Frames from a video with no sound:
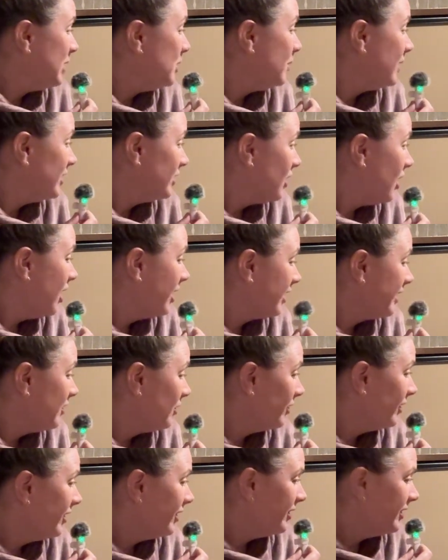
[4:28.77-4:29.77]
But you can talk and
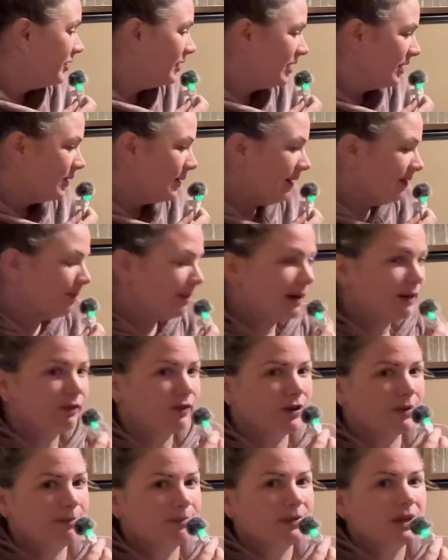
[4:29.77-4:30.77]
they'll hear you because you have a
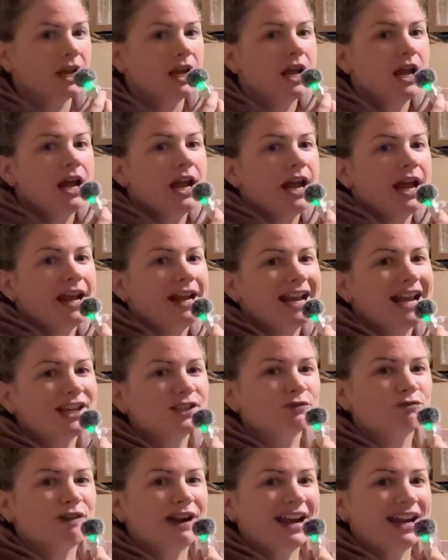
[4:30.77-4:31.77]
microphone on. And it
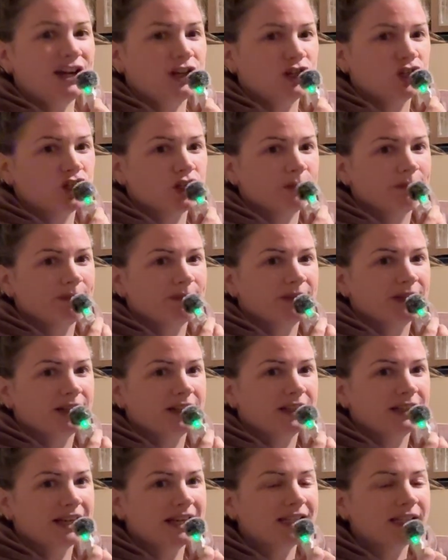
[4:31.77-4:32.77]
has range.
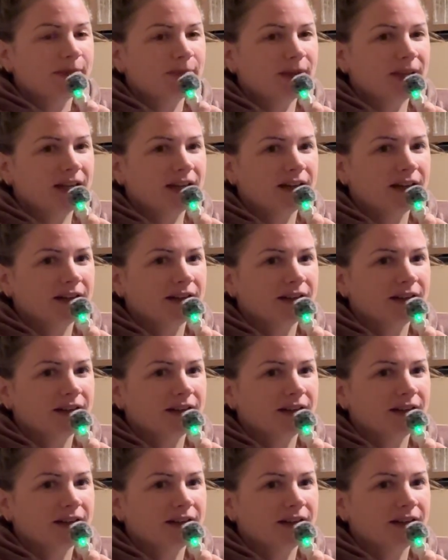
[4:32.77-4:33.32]
Say something.